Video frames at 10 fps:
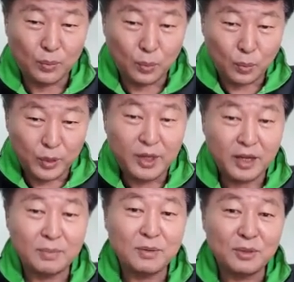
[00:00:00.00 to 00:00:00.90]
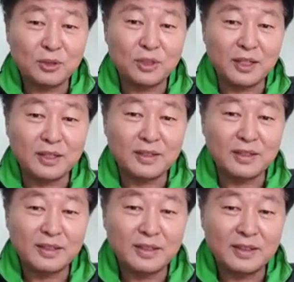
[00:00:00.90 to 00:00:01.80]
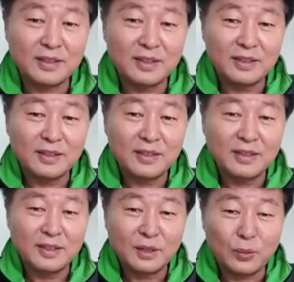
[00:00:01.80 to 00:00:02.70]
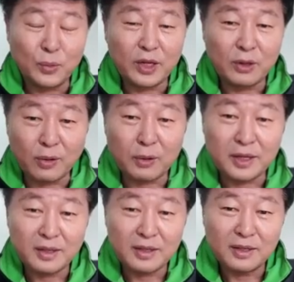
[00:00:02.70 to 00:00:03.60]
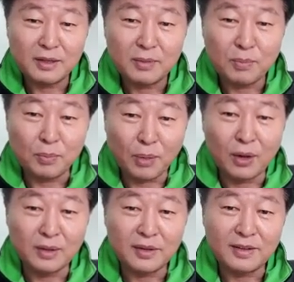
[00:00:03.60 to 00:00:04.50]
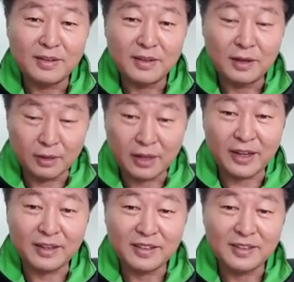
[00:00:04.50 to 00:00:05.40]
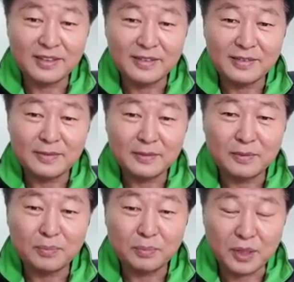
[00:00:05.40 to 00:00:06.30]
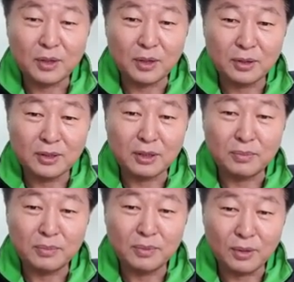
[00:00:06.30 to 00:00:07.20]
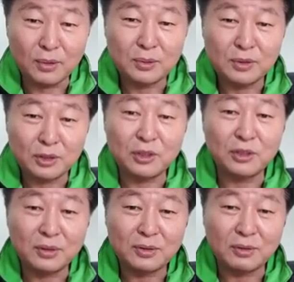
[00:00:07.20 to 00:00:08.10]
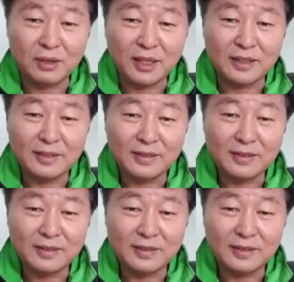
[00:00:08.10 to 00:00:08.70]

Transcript: we have to change. We call it born again because of Lord Jesus Christ.